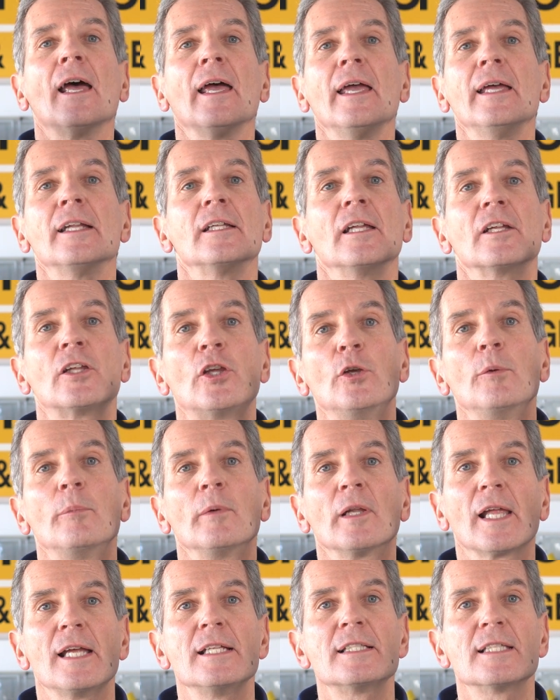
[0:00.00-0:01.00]
it
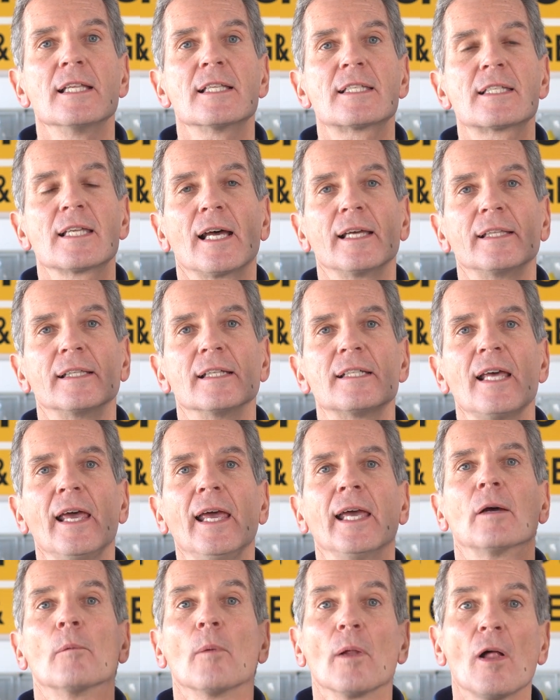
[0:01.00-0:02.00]
accumulates inside the
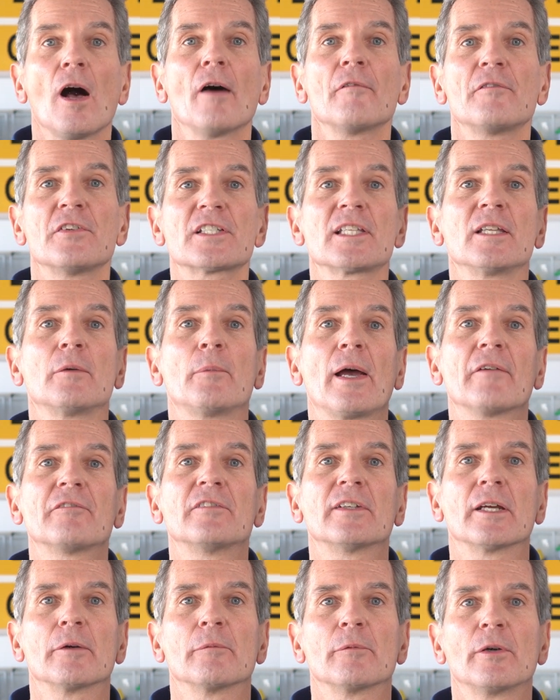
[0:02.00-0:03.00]
tank. Well, obviously we have
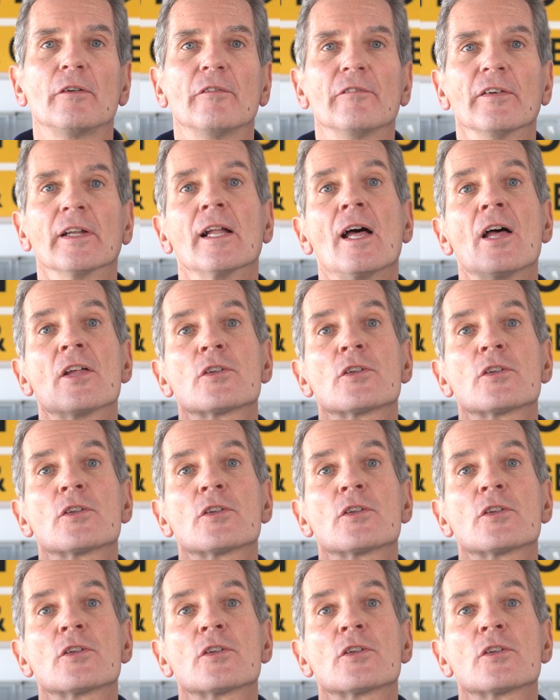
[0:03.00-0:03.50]
to get rid of it.